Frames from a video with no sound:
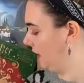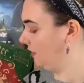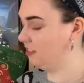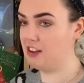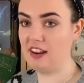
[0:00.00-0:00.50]

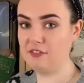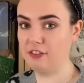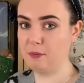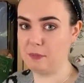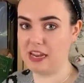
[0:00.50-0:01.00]
It's time
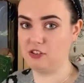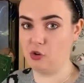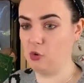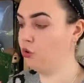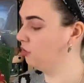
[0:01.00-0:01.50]
for a big
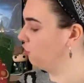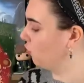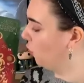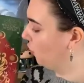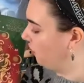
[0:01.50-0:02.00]
door,
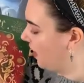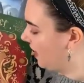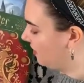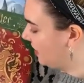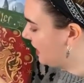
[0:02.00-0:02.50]
door
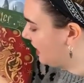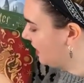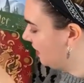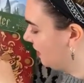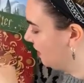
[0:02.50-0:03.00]
13.